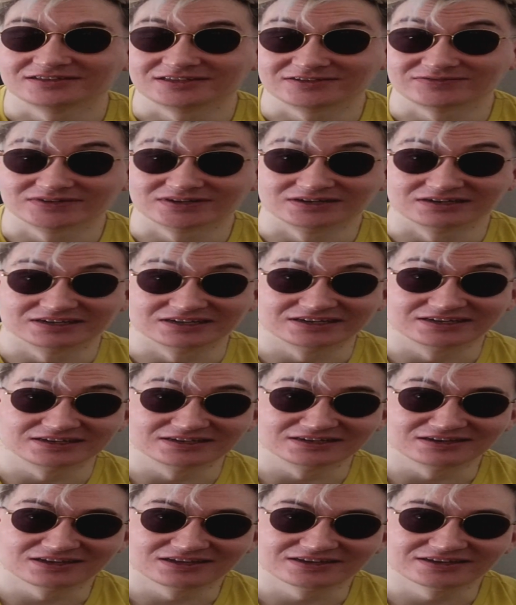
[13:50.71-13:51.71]
even
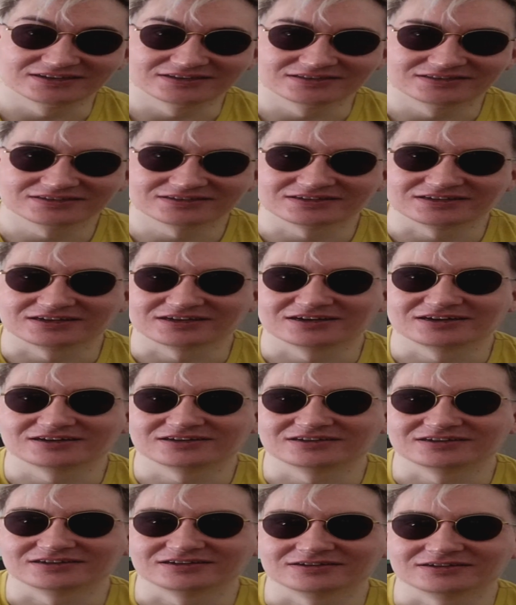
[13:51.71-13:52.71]
daylight,
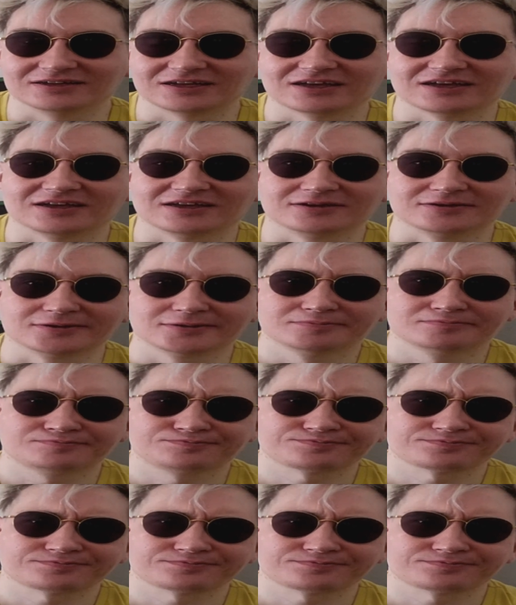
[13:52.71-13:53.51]
and